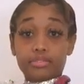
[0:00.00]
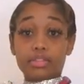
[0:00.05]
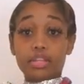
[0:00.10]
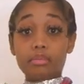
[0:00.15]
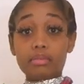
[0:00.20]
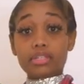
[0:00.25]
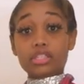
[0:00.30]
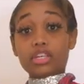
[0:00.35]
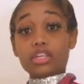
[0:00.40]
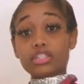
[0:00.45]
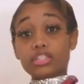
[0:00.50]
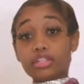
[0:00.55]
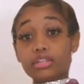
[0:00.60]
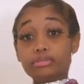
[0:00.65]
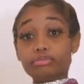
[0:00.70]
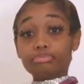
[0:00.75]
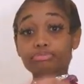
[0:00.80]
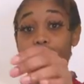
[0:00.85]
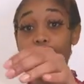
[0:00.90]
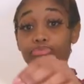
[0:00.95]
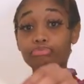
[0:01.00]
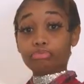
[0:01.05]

Let me tell you something.